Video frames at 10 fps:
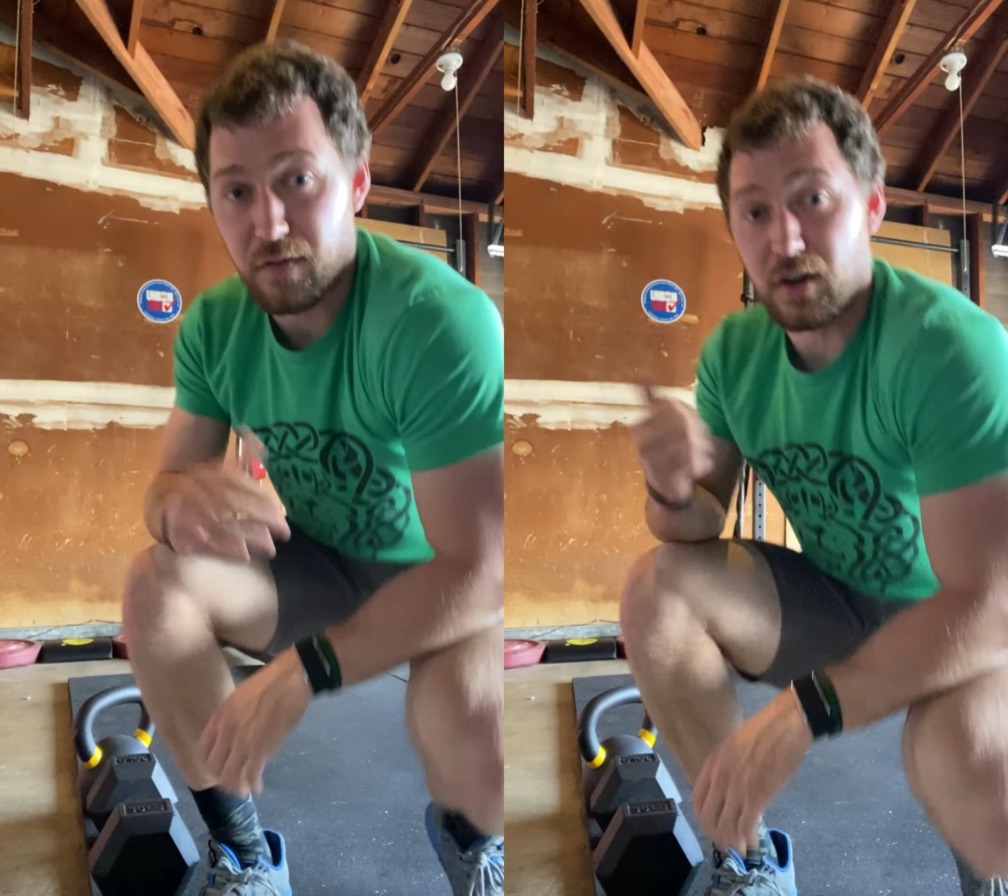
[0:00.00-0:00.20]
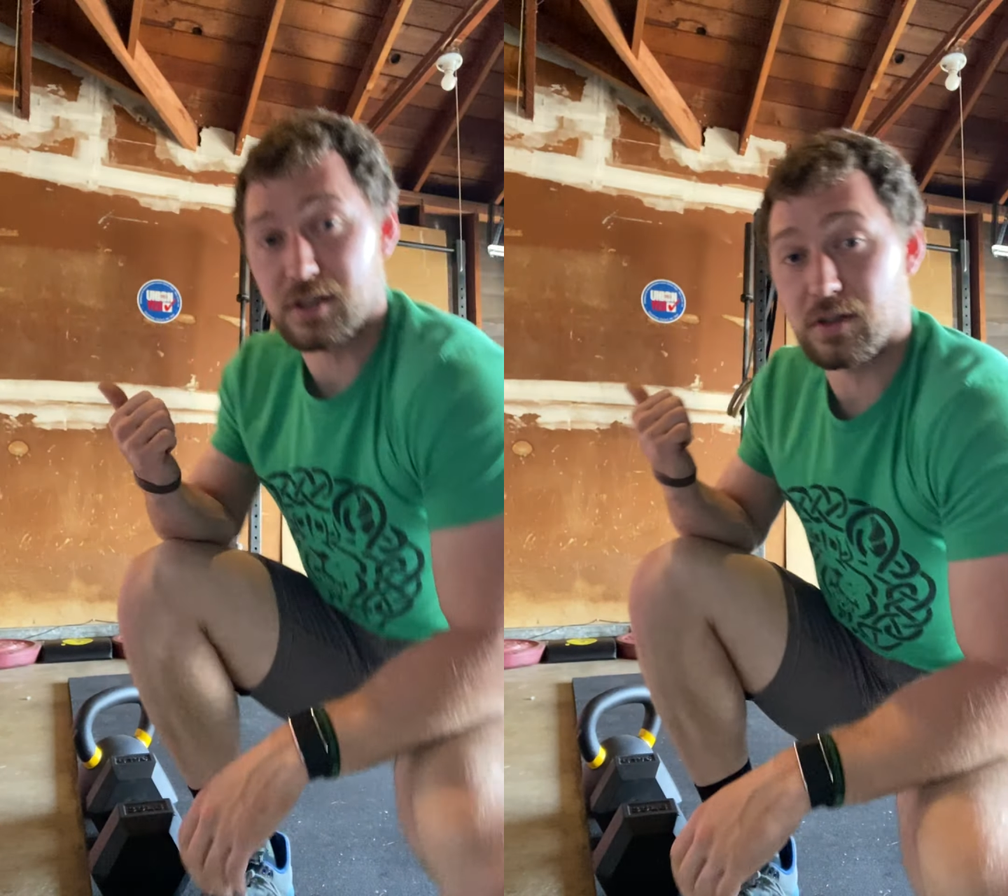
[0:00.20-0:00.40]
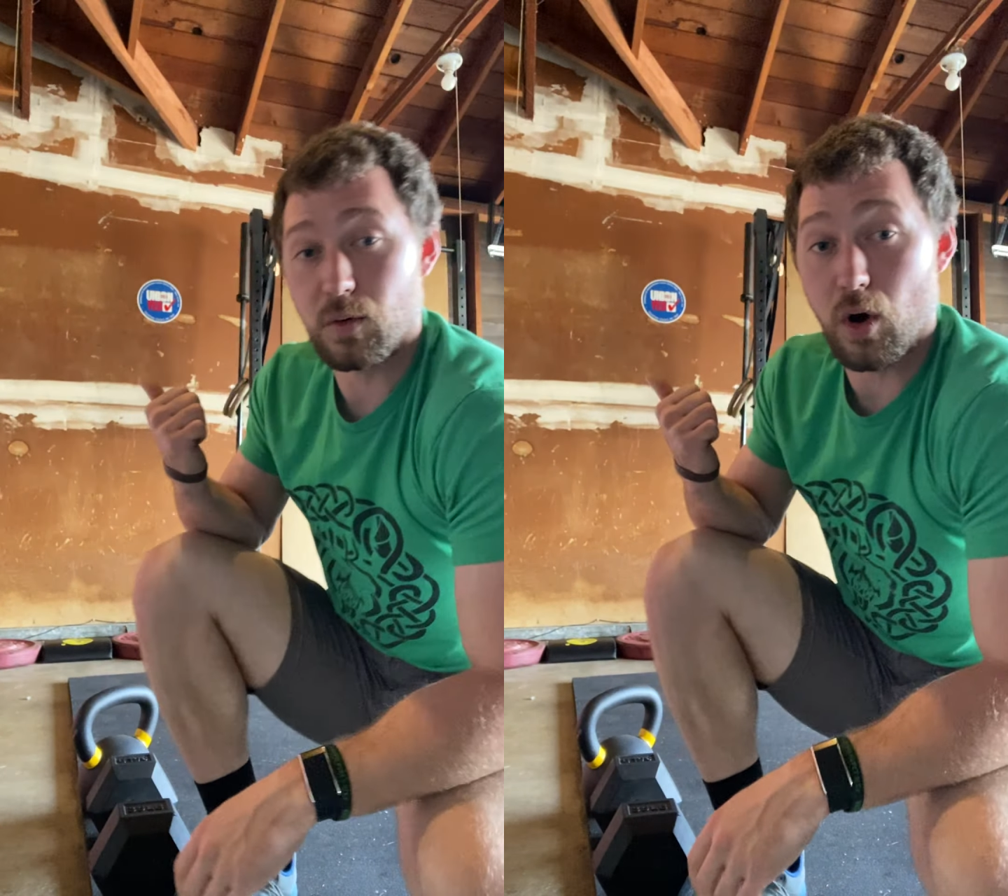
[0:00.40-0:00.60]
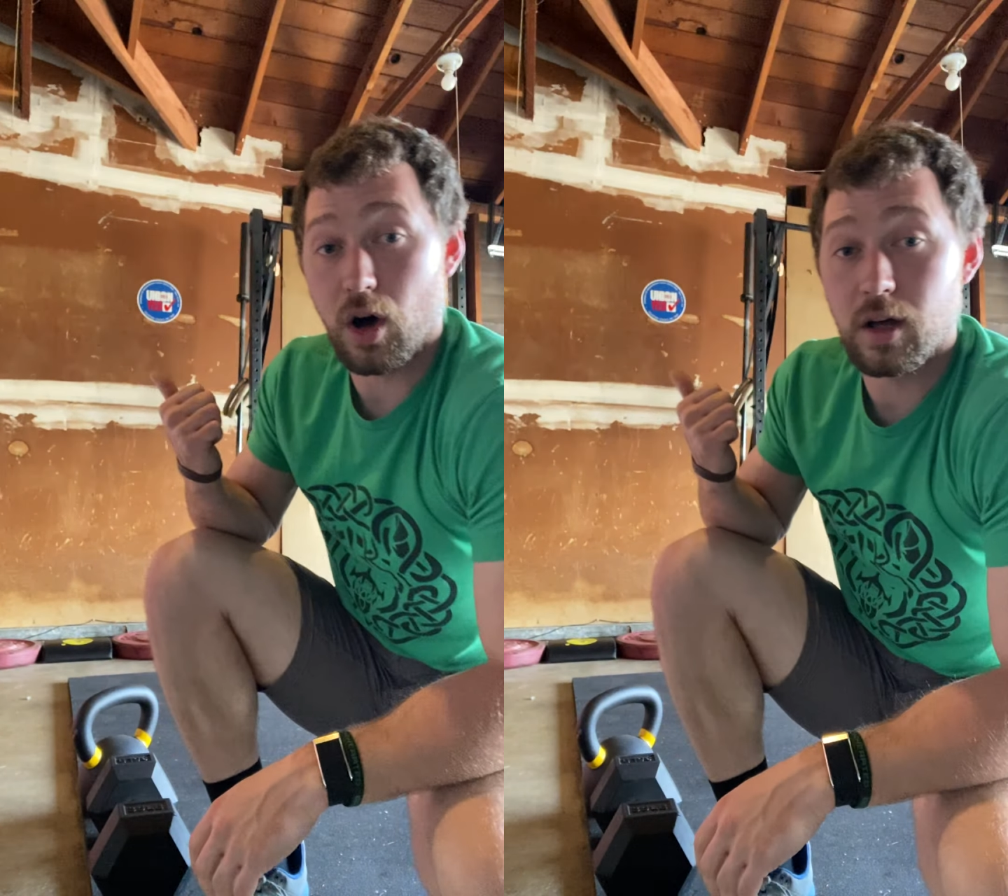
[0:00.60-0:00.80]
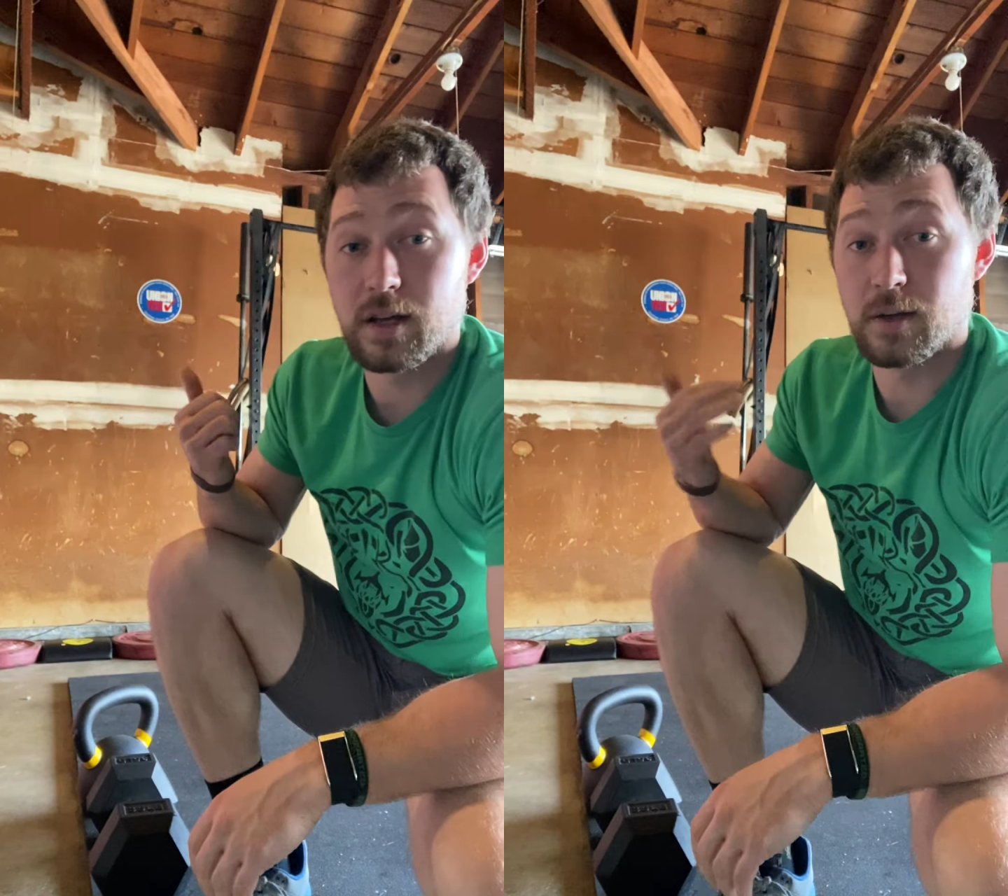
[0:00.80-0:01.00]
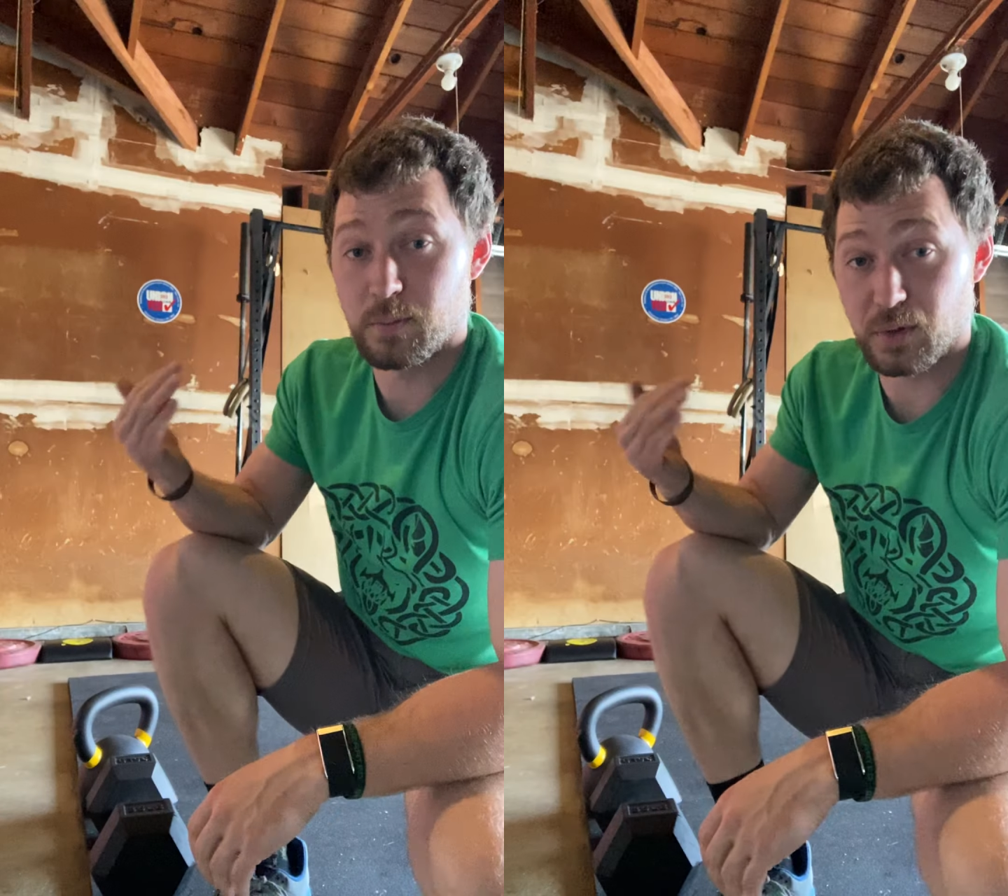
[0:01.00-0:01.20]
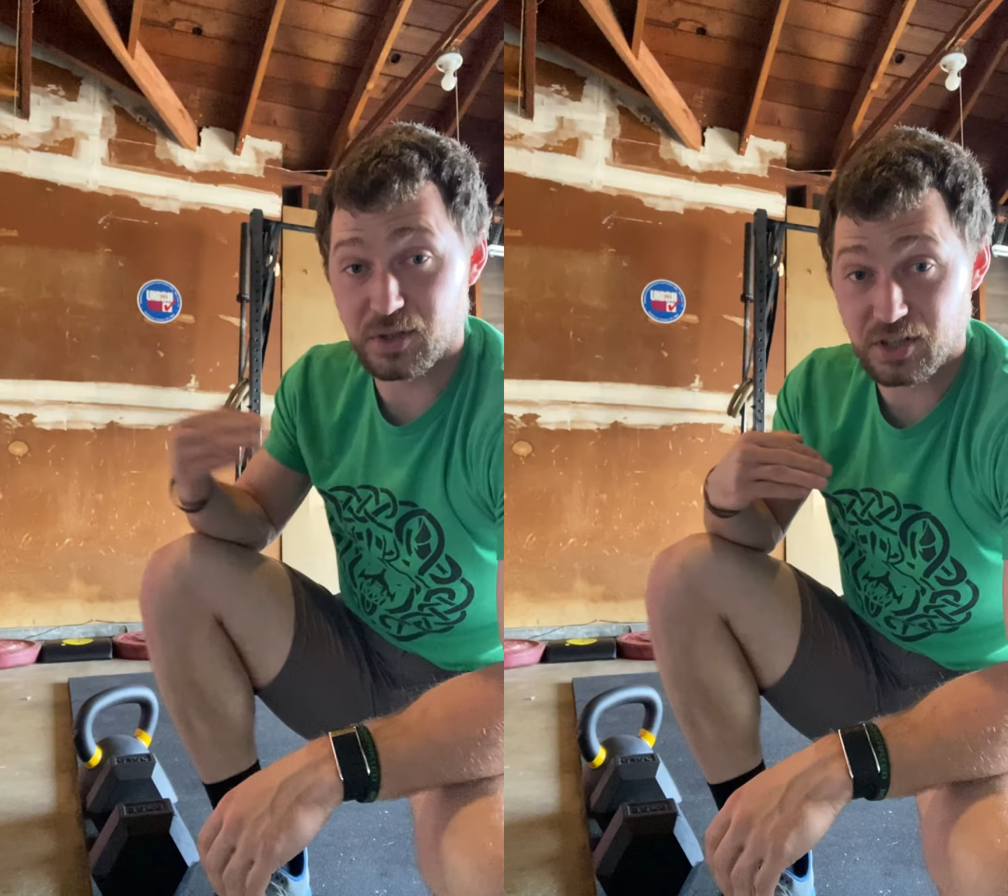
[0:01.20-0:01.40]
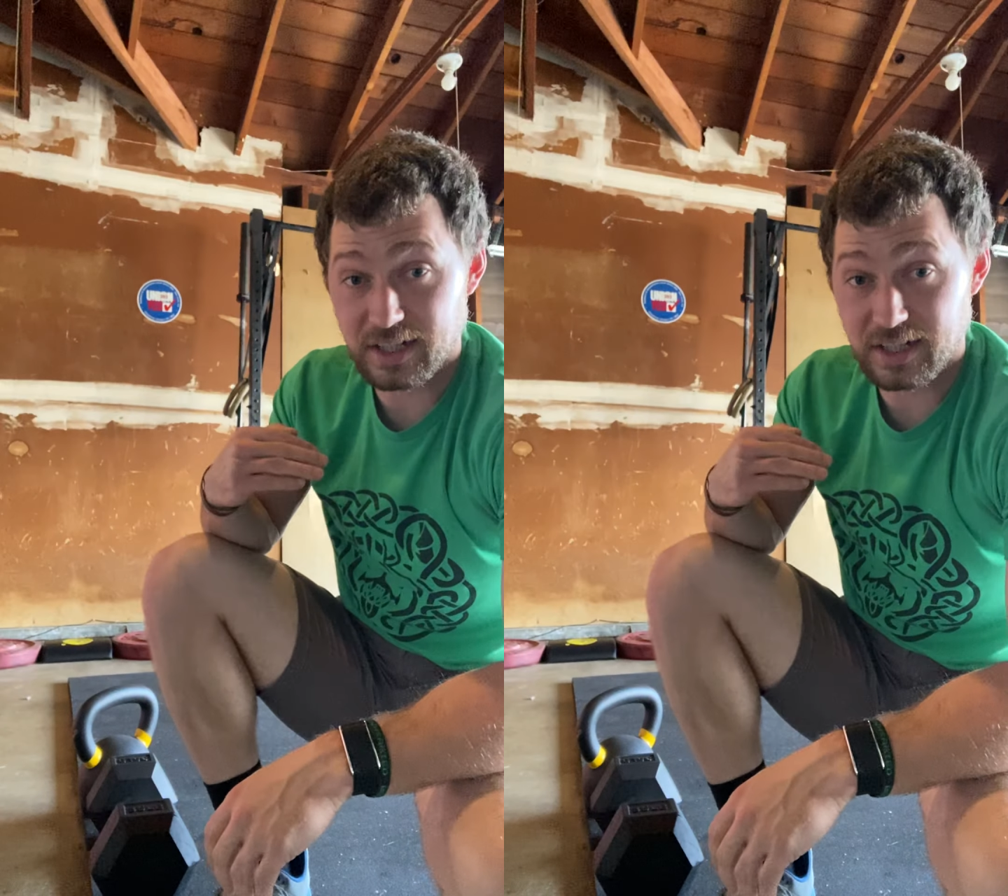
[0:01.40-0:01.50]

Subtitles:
fall to the wall, pull your